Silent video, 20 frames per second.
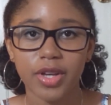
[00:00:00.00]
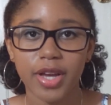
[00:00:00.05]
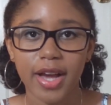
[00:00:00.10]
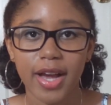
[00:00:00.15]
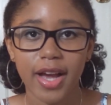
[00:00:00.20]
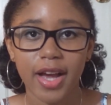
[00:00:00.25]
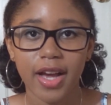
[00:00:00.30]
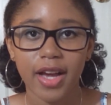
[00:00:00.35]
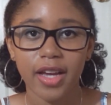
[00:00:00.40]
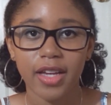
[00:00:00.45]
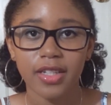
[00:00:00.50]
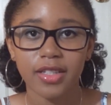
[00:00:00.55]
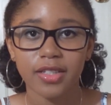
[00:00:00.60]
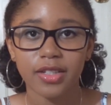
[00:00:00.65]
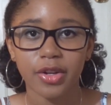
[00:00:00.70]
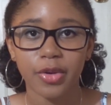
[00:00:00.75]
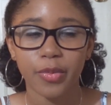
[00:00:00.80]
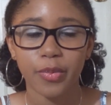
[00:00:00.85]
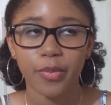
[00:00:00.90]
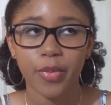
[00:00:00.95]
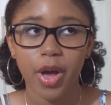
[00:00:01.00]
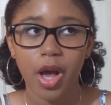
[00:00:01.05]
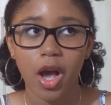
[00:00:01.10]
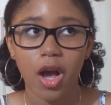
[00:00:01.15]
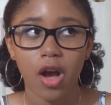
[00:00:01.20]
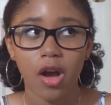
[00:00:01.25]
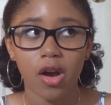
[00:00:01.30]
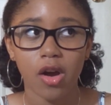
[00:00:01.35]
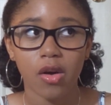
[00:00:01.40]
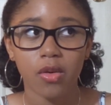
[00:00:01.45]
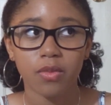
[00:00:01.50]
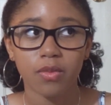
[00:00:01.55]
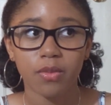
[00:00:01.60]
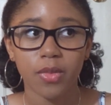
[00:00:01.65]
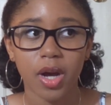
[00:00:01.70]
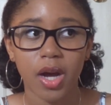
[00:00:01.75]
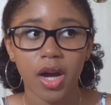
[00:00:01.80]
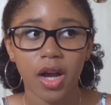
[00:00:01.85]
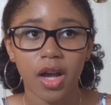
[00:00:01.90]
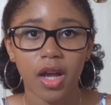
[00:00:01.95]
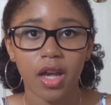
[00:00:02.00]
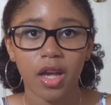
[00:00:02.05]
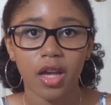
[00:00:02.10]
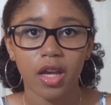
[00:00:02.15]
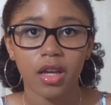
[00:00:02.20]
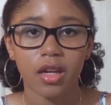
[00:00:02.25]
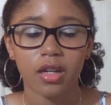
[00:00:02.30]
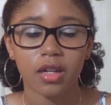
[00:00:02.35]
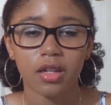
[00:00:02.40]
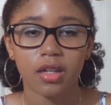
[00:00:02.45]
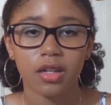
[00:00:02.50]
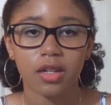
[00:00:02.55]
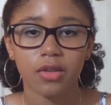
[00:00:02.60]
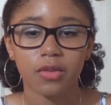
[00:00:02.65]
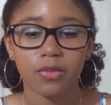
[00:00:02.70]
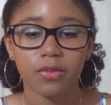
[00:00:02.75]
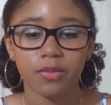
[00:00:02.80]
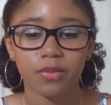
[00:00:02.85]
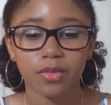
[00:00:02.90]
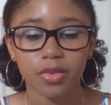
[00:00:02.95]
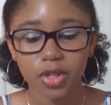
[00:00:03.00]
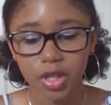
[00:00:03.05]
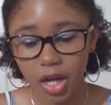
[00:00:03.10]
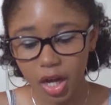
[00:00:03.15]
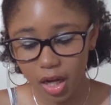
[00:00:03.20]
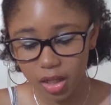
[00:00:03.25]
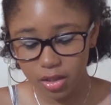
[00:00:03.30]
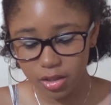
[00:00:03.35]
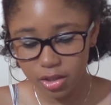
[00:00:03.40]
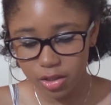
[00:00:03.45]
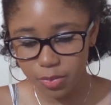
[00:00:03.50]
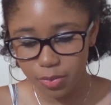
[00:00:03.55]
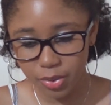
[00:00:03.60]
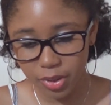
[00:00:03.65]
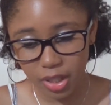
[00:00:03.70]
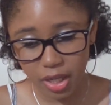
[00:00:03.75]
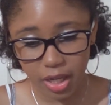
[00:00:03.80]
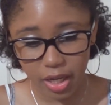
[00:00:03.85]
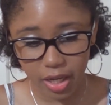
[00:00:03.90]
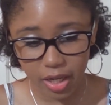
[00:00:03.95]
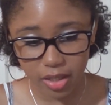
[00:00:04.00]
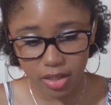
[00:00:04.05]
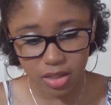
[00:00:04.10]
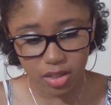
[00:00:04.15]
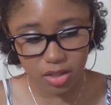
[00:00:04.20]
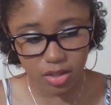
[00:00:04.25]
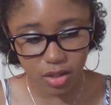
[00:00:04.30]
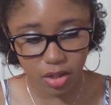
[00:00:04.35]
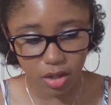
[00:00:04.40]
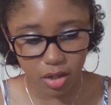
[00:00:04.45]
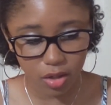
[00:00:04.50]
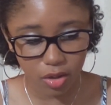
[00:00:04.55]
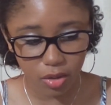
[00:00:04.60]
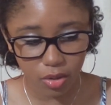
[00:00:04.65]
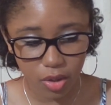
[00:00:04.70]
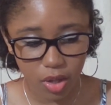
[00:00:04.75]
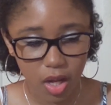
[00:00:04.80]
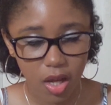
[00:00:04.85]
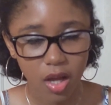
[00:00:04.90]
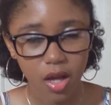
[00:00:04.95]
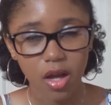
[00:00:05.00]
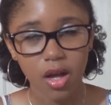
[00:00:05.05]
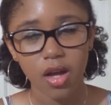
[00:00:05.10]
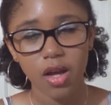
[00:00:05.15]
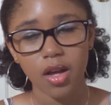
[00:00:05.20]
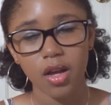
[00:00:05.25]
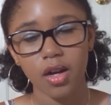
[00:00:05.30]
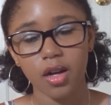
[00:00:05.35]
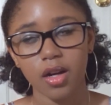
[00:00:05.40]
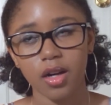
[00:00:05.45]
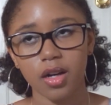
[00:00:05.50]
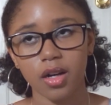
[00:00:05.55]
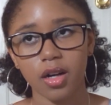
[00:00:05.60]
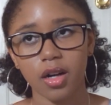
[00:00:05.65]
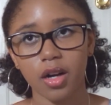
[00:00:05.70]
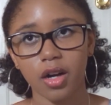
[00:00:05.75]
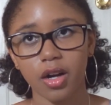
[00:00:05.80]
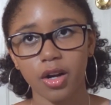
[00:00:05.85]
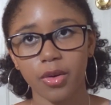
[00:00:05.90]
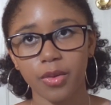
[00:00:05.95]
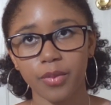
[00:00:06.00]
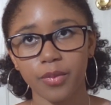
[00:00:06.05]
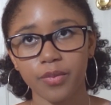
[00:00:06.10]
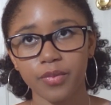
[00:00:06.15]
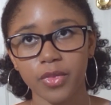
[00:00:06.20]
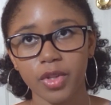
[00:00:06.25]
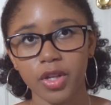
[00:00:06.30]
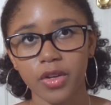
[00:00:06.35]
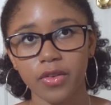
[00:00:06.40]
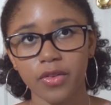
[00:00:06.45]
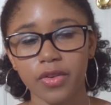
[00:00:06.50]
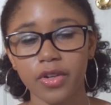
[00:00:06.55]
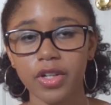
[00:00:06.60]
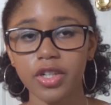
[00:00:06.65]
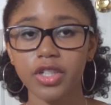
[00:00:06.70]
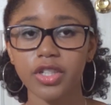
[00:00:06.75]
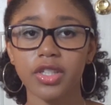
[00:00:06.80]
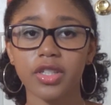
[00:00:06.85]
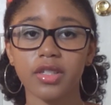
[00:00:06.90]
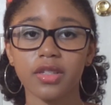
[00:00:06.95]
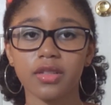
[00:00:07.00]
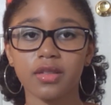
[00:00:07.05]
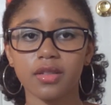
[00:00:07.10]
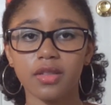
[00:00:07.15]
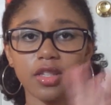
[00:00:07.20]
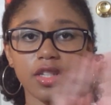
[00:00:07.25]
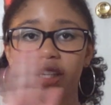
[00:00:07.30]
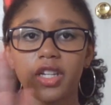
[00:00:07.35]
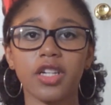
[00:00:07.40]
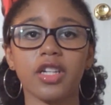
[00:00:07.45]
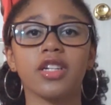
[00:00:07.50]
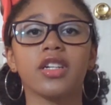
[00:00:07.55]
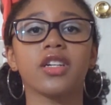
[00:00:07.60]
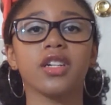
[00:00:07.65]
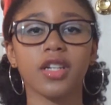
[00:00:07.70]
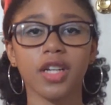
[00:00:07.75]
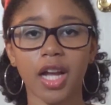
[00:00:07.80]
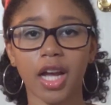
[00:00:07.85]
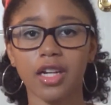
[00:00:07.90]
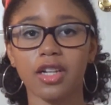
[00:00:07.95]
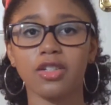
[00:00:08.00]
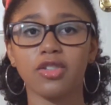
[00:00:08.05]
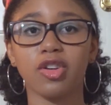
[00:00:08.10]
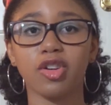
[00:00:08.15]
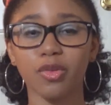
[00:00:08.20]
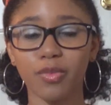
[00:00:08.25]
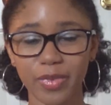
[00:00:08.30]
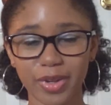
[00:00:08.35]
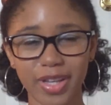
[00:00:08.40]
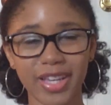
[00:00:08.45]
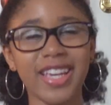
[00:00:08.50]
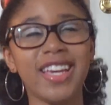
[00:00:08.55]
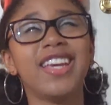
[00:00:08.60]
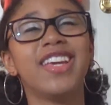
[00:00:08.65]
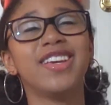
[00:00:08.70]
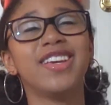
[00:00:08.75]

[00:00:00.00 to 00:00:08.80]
you guys about my um, college plan. So, um, first year kind of took me